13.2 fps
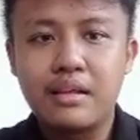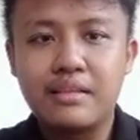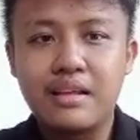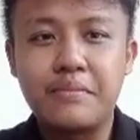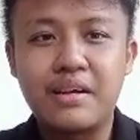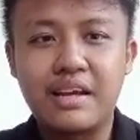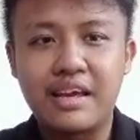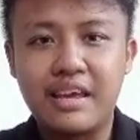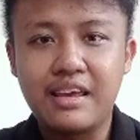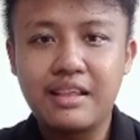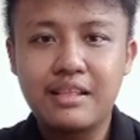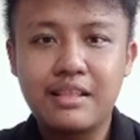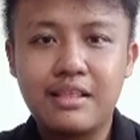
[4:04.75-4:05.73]
Number
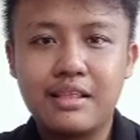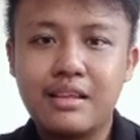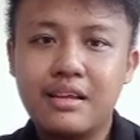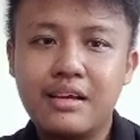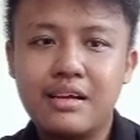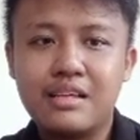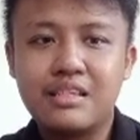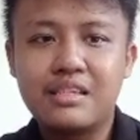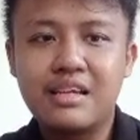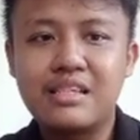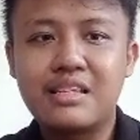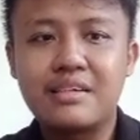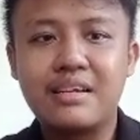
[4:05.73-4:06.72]
eight, she's